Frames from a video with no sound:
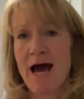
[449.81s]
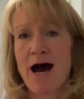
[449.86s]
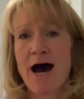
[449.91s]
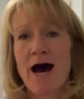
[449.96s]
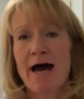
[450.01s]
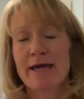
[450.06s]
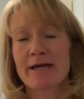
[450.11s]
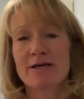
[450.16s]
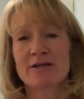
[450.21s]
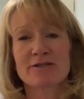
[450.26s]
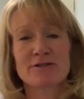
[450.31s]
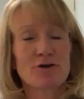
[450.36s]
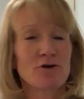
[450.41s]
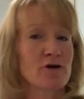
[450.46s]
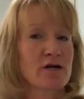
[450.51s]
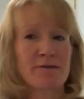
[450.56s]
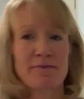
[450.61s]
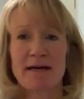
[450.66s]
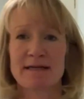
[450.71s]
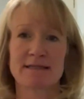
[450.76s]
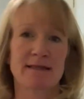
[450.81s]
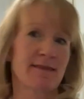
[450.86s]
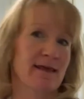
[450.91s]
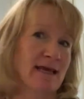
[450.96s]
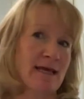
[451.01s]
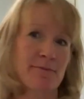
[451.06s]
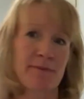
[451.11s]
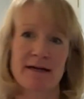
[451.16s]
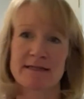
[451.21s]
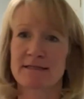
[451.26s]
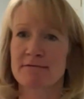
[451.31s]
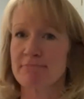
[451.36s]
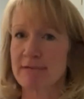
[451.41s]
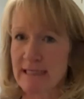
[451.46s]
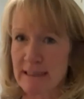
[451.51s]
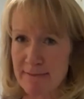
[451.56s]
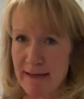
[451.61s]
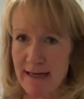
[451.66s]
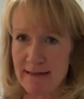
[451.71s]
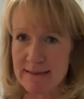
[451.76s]
I could talk about it, think about it, read
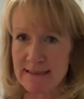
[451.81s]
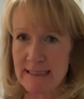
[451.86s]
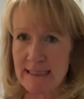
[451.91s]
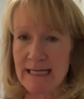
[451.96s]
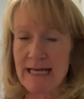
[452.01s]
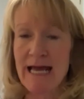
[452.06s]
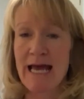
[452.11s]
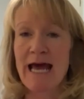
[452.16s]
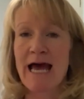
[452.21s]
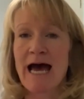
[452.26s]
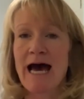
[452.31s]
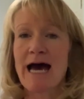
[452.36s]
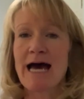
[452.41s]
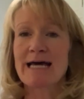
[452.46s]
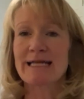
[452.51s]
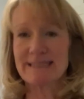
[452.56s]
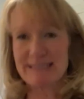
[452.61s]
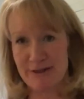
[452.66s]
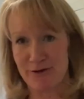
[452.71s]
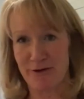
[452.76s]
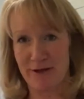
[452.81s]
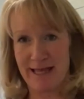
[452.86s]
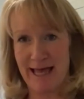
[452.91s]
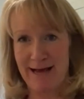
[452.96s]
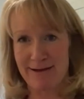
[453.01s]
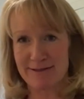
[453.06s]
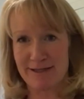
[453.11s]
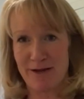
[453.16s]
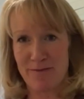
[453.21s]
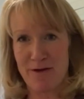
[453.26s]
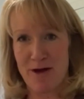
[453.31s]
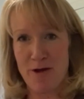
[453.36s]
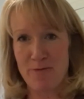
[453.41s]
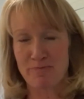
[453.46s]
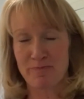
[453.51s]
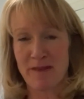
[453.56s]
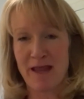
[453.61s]
about it until the cows come home.